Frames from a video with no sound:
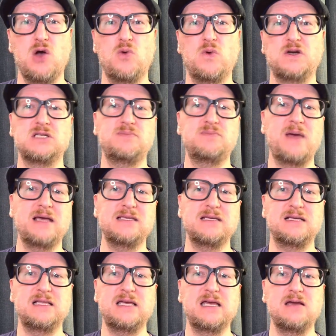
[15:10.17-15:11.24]
which is
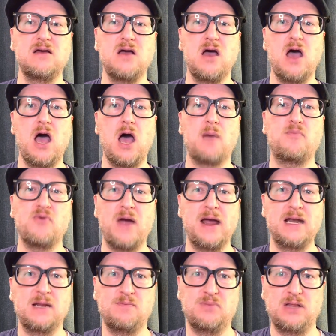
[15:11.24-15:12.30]
basically a brain
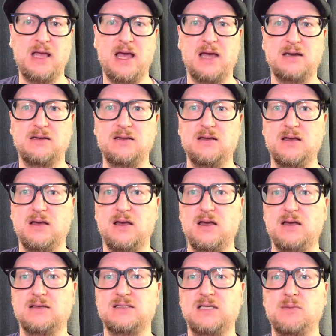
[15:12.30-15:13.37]
implant
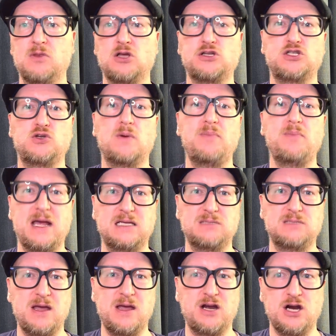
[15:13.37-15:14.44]
similar to a
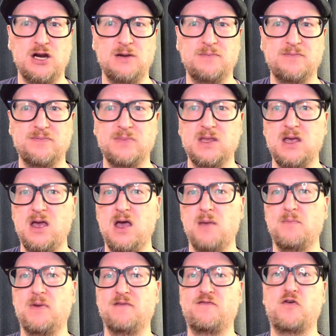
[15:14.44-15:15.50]
pacemaker,
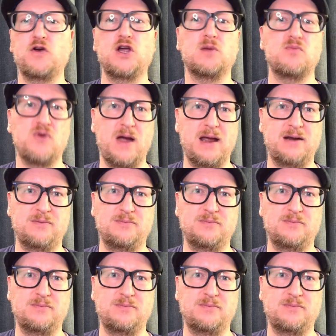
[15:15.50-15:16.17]
but for your brain.